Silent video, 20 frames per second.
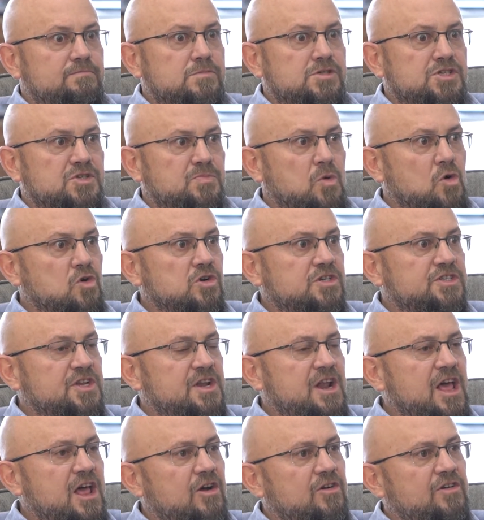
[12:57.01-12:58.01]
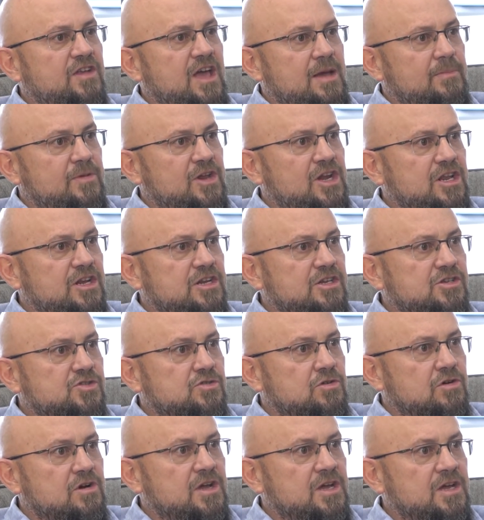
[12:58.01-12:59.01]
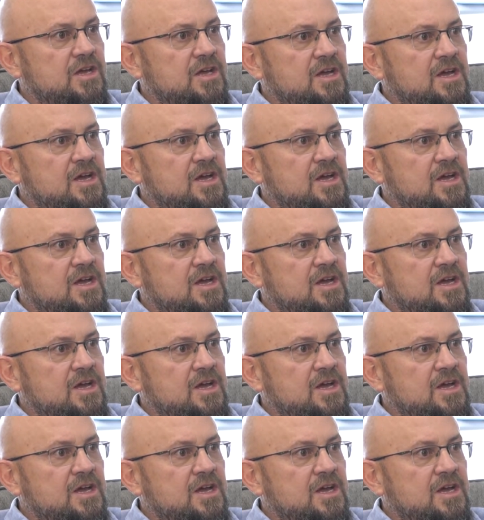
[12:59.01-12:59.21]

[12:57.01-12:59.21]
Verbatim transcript: sports and entertainment industry